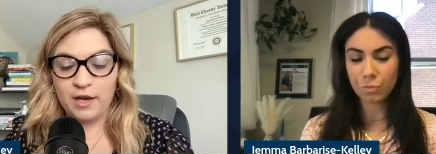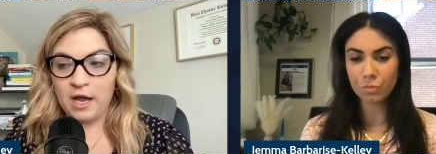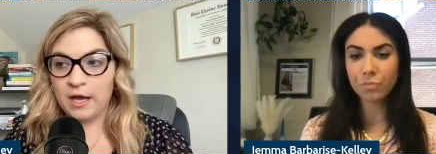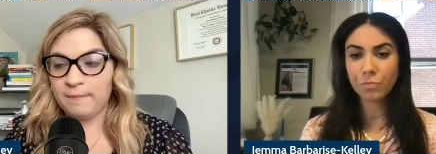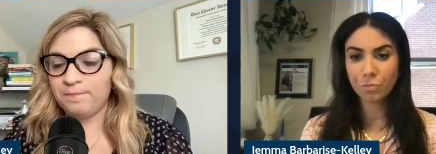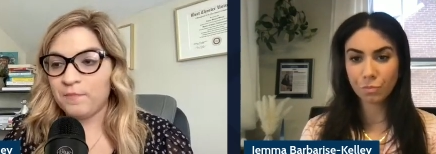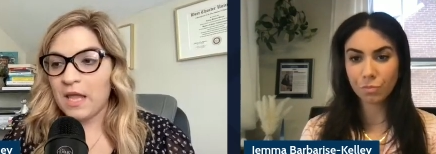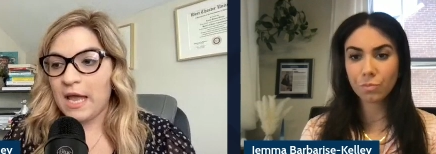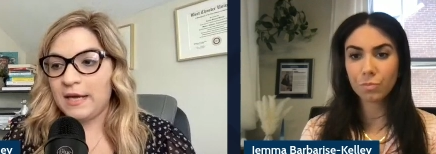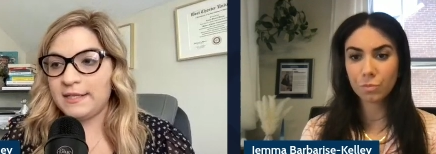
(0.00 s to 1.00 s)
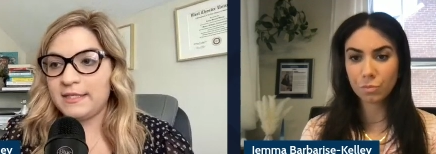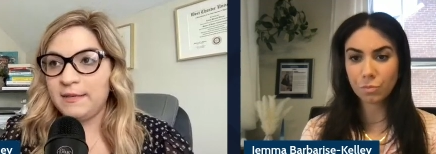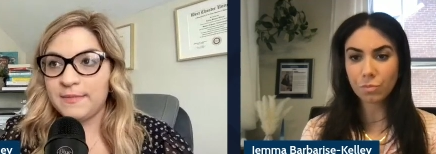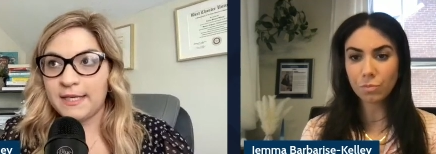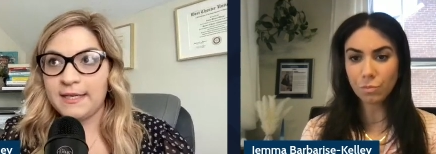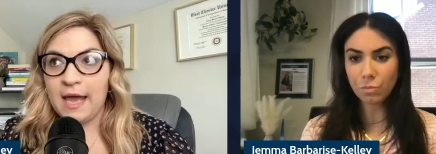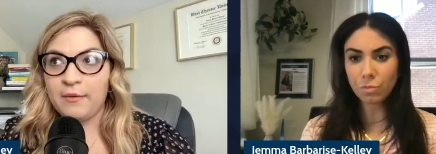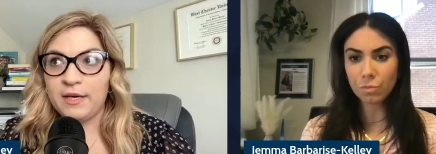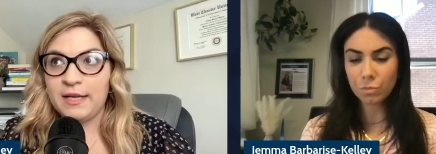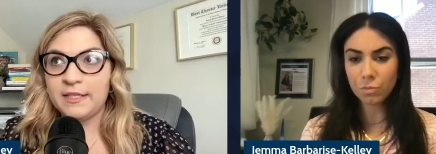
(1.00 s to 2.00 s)
Speaker 1: And it seems like
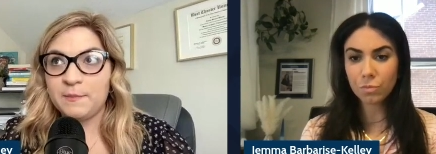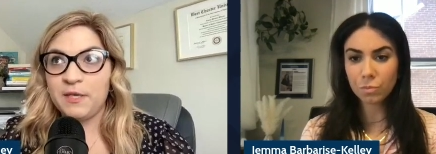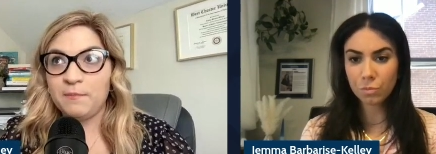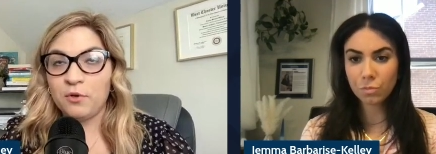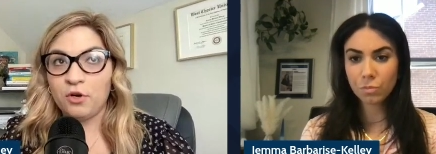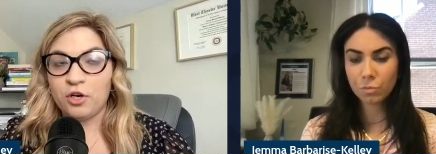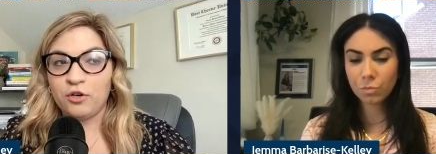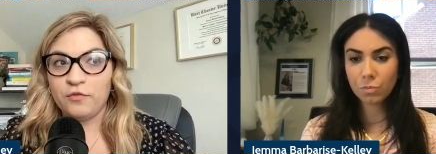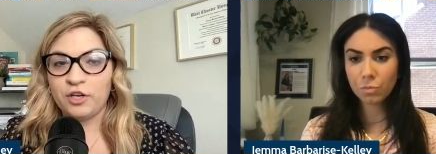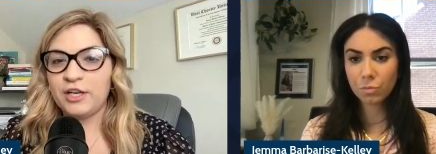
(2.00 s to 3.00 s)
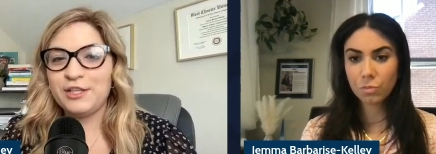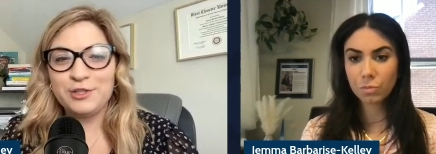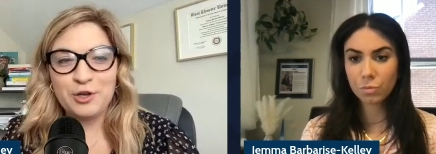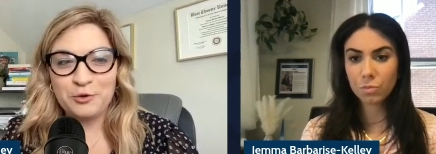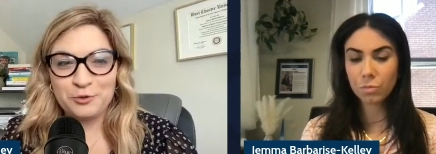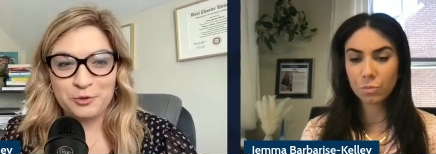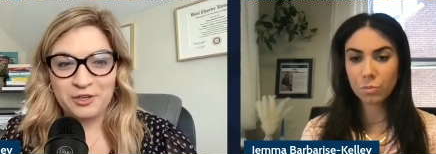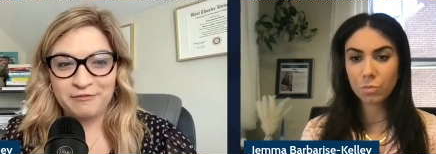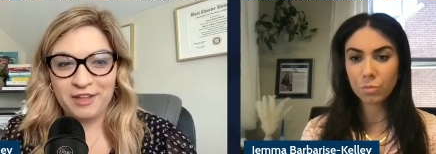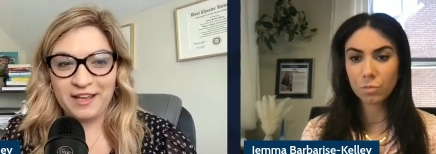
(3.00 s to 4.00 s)
nowadays people are, there is no sort
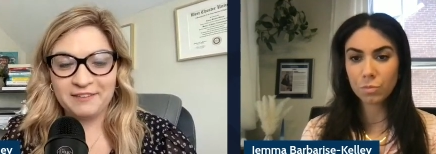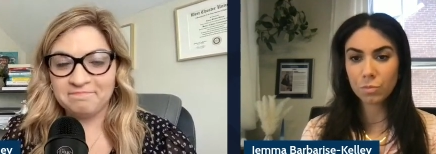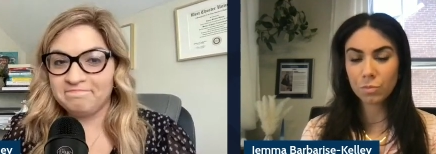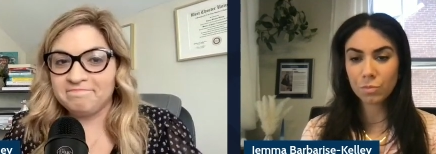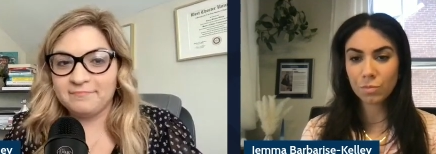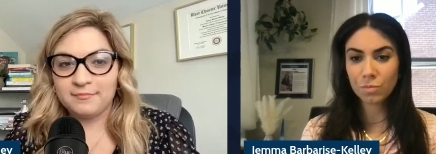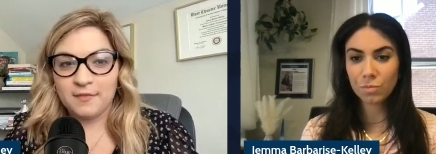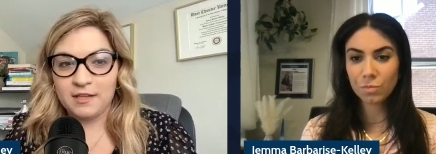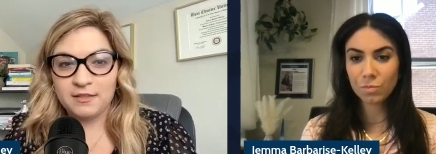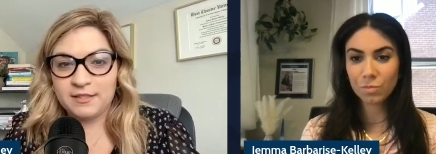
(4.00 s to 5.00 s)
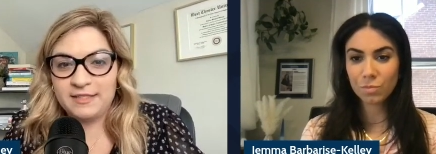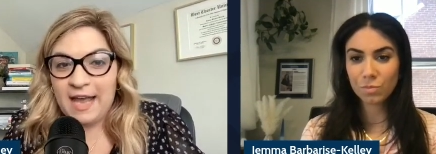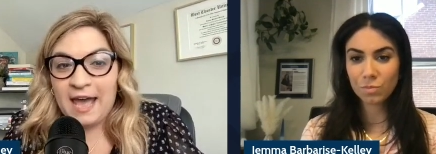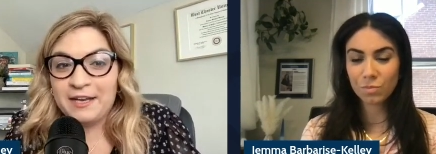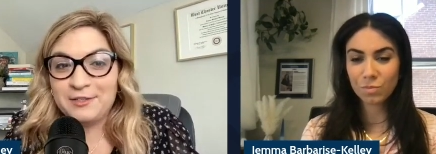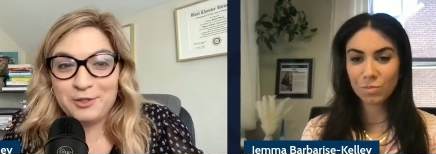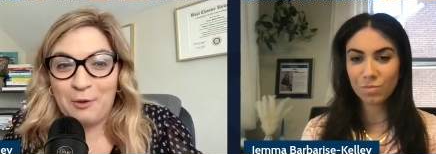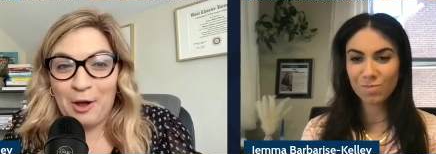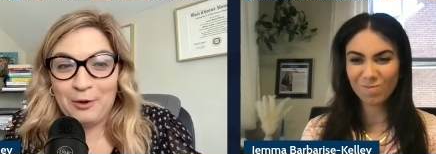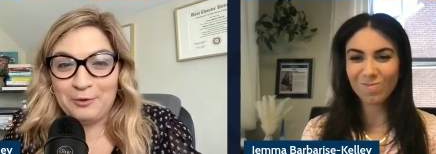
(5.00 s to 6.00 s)
of like status
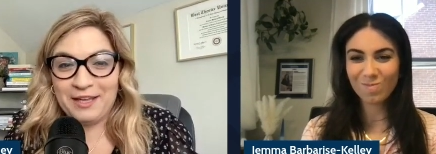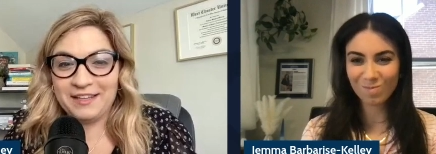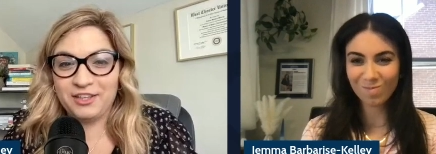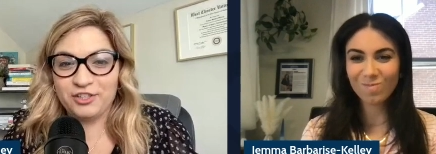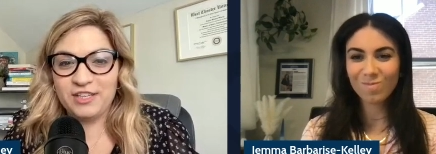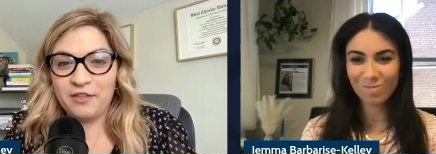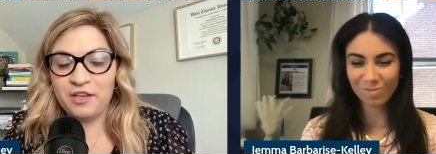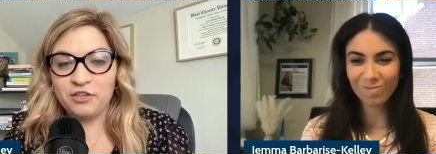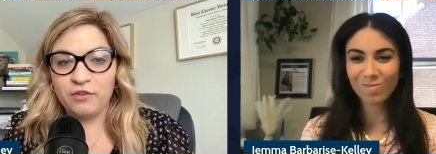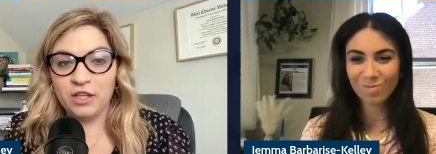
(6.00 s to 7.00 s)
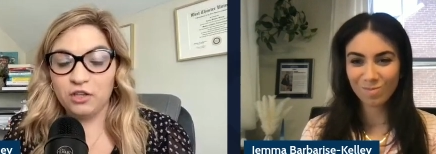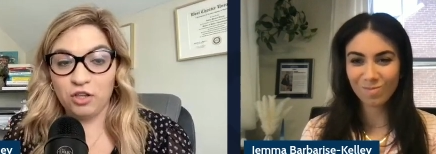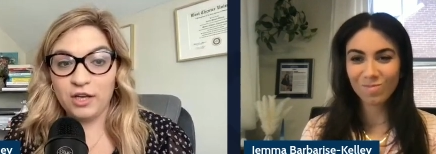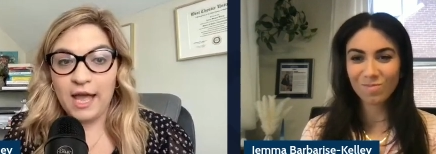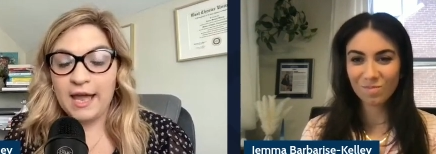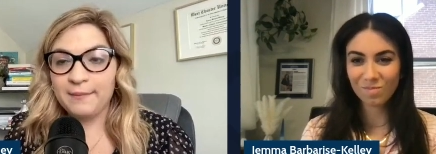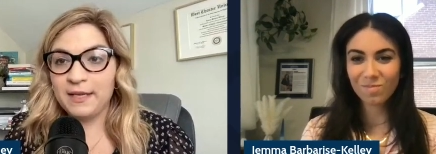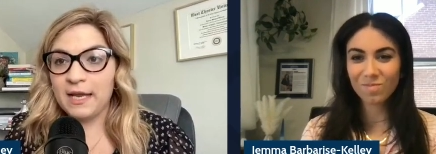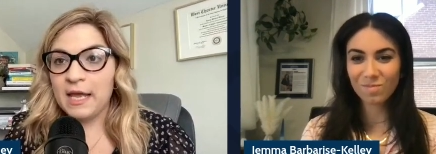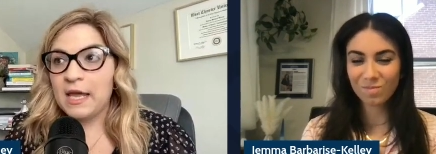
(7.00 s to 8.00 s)
quo, like there's nothing to really look at. I
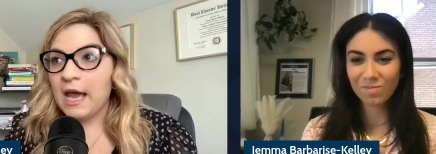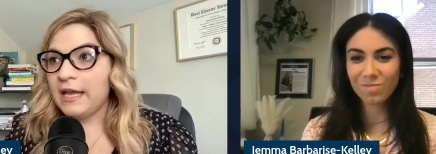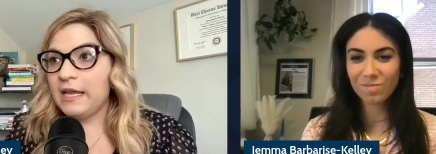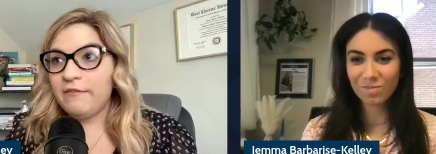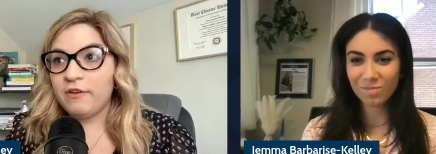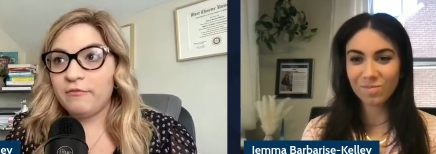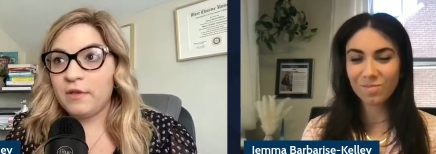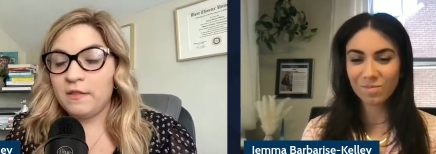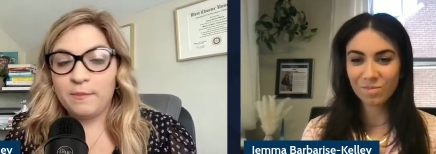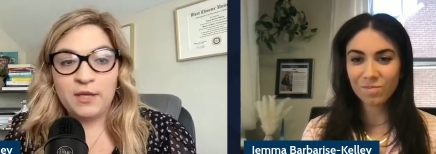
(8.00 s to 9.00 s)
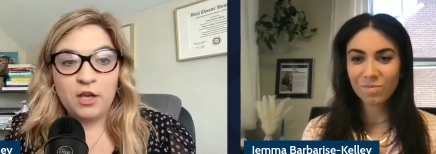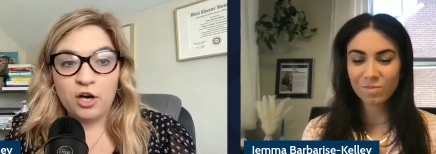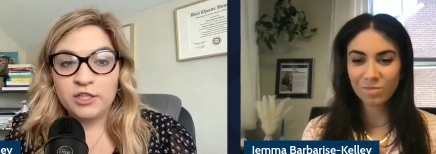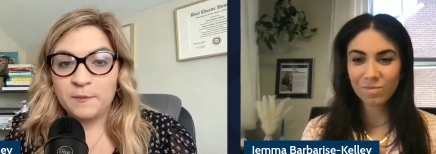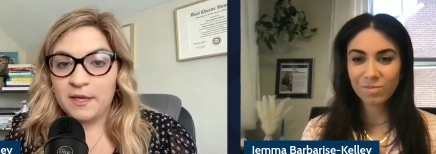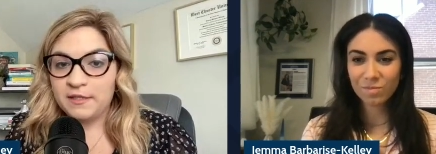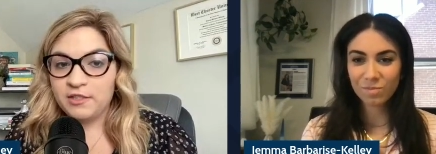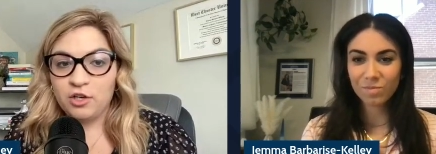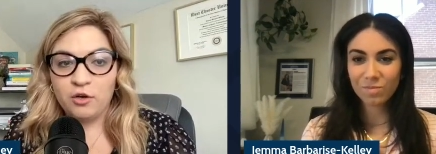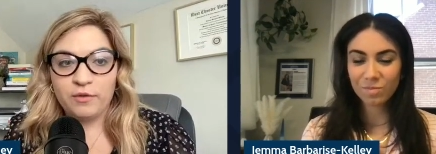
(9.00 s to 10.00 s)
mean, even in the PR space, you
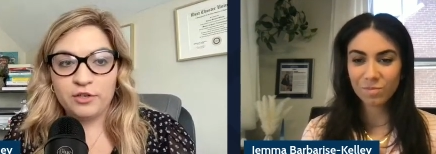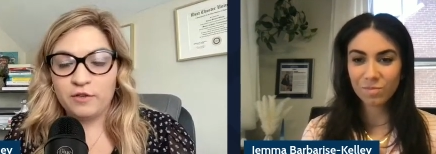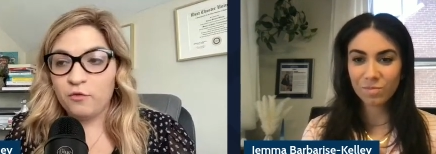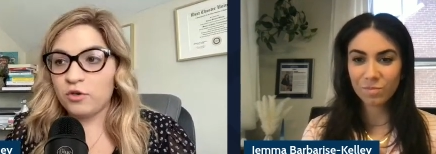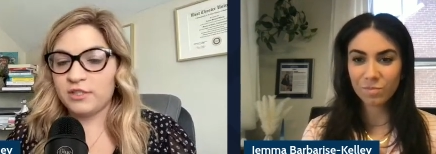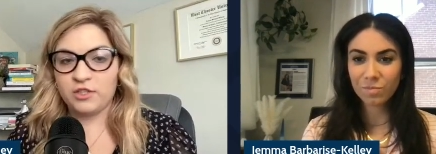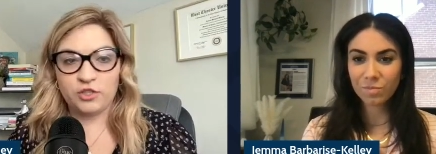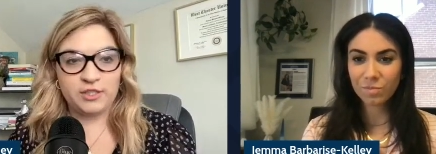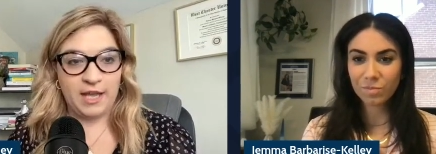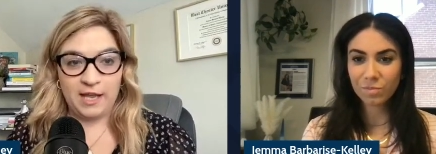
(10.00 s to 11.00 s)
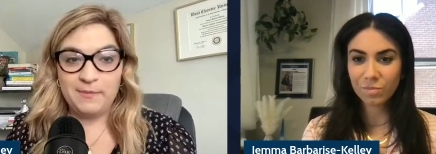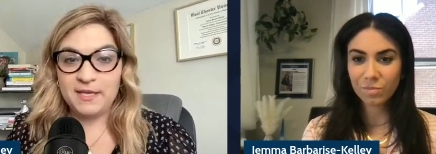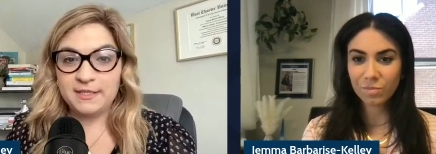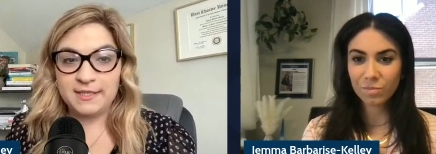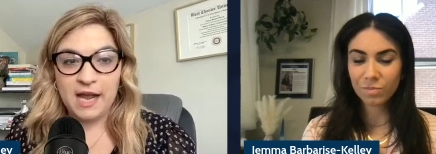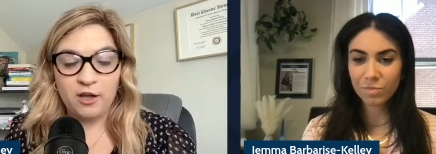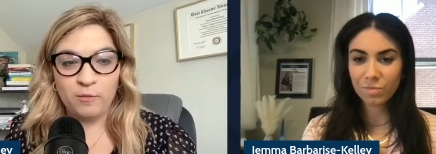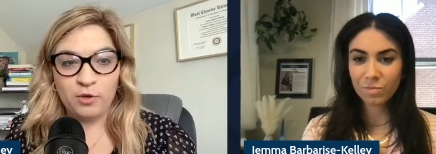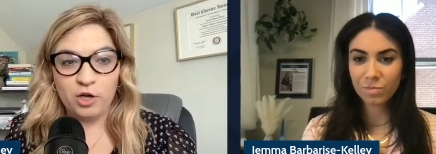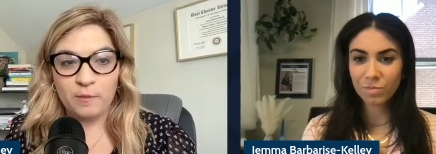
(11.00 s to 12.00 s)
know, there, of course there's the AP style
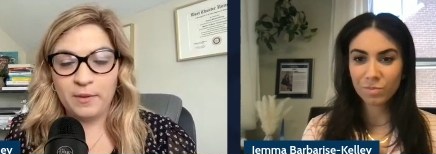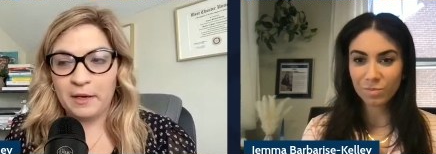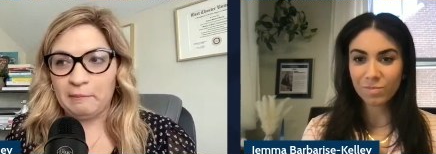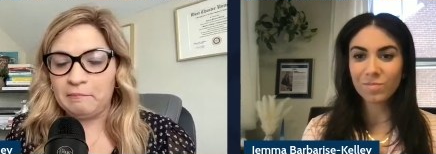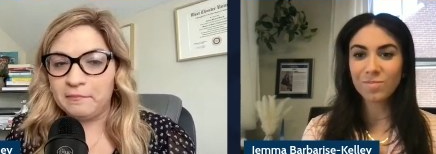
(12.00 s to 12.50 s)
book, but